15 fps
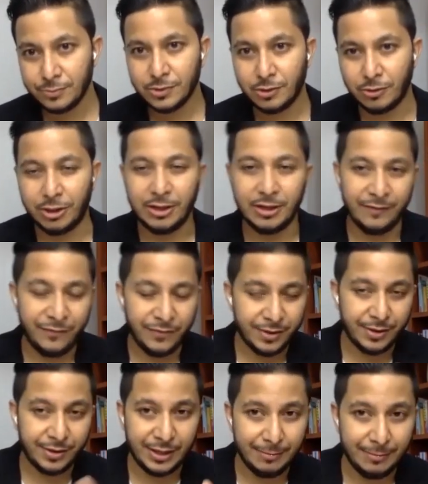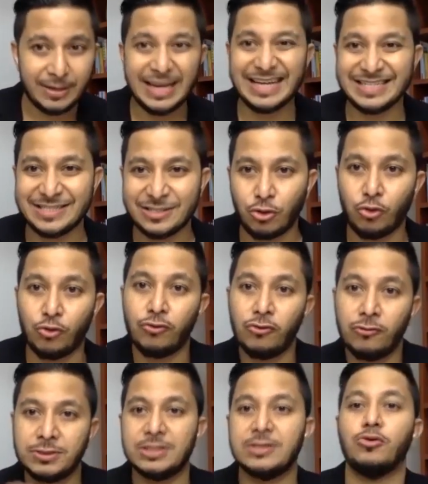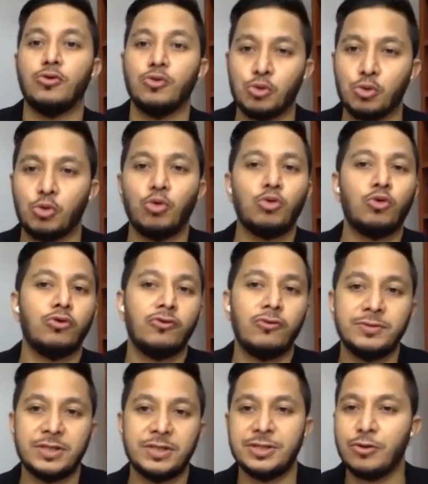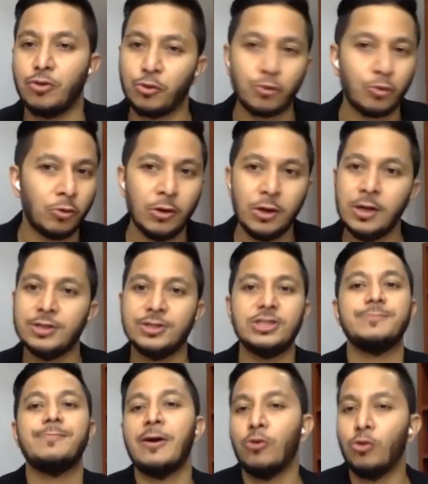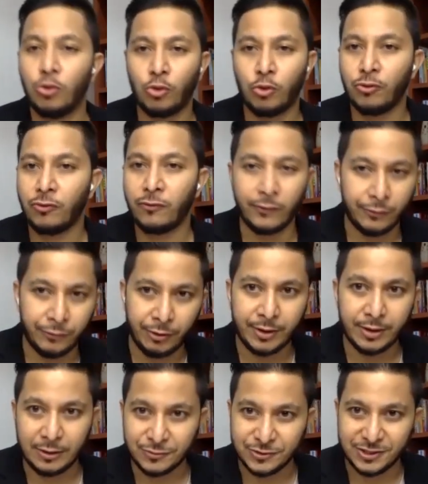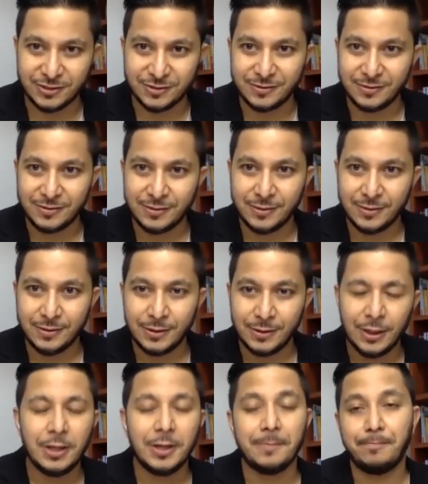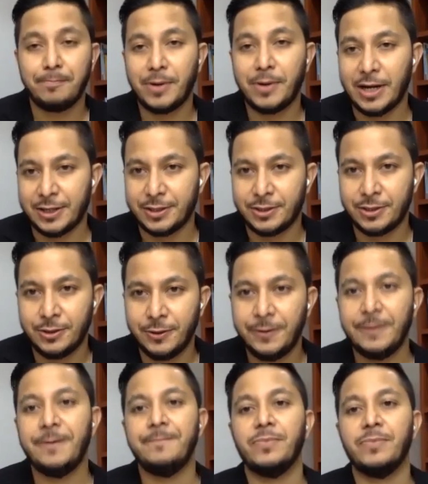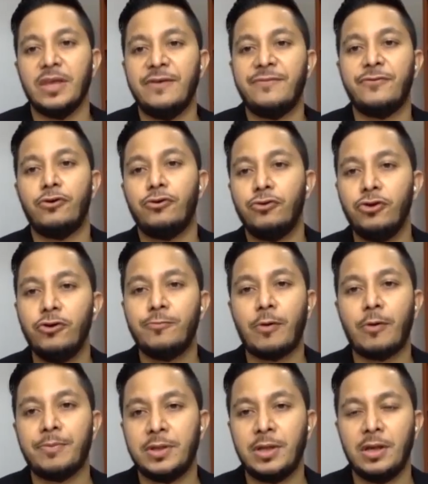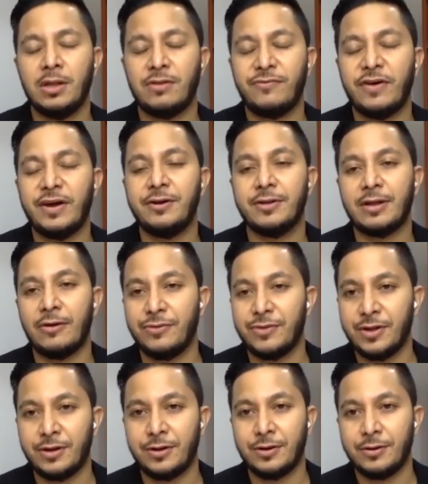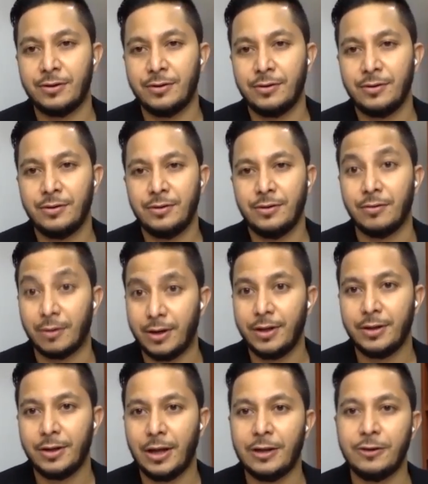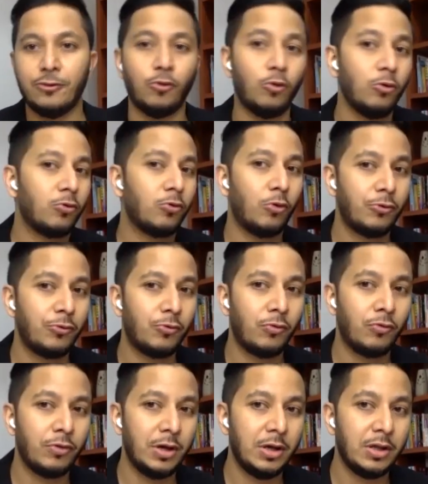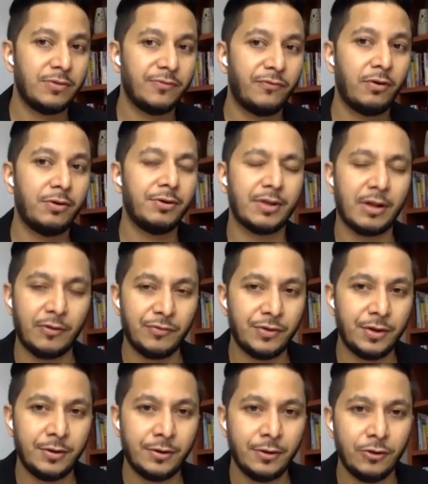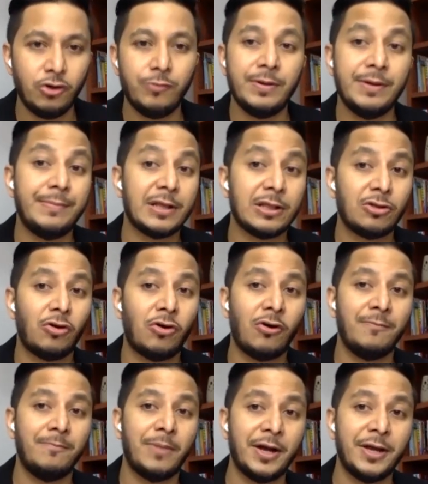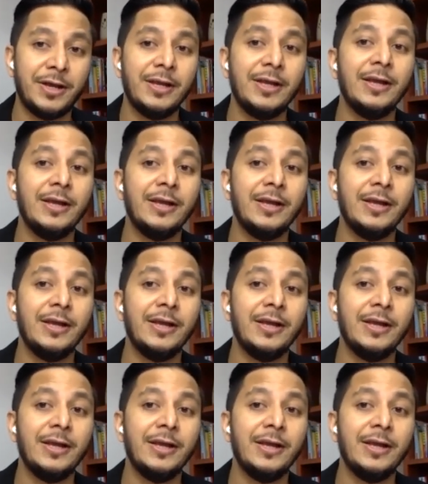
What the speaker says: right? If it's the same class, condo versus condo, old condo versus new condo, just buy old condo for 300,000. But if your new property is 500,000, right, and your old condo is 400,000, you'll be better off buying